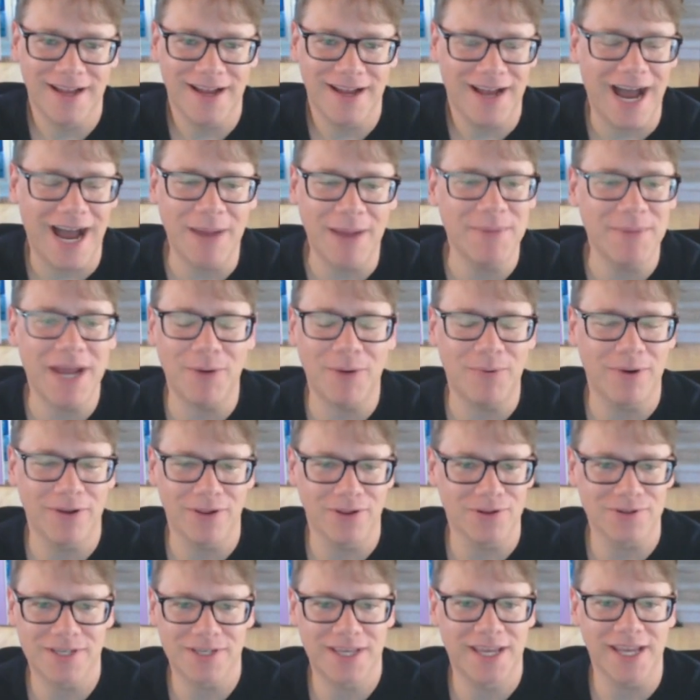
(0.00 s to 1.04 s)
I'm not one of
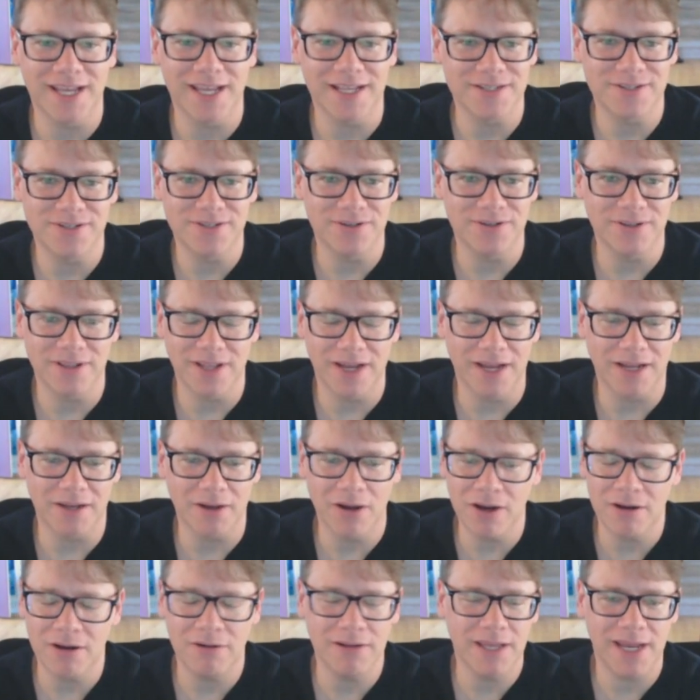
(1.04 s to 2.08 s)
those kids who like
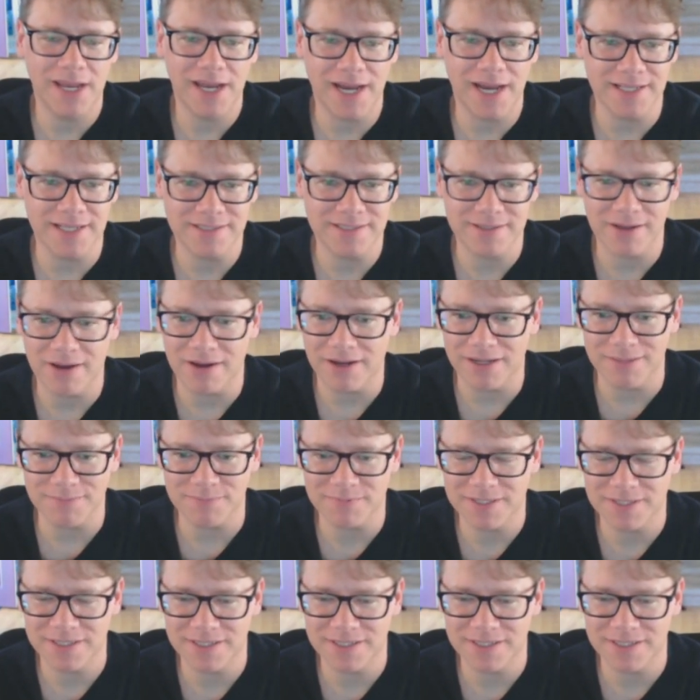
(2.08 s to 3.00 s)
oh yeah I saw